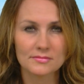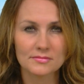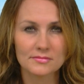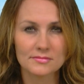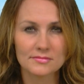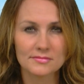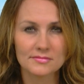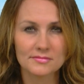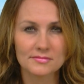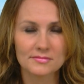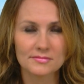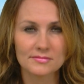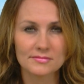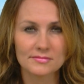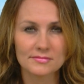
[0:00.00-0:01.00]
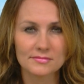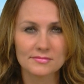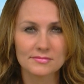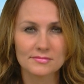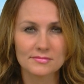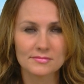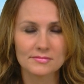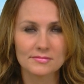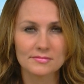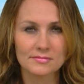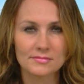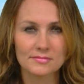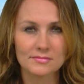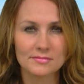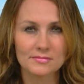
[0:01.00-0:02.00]

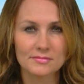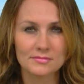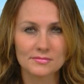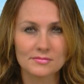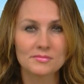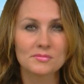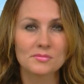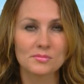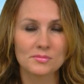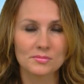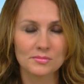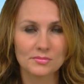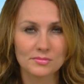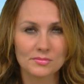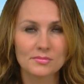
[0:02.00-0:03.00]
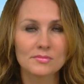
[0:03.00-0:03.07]
(not speaking)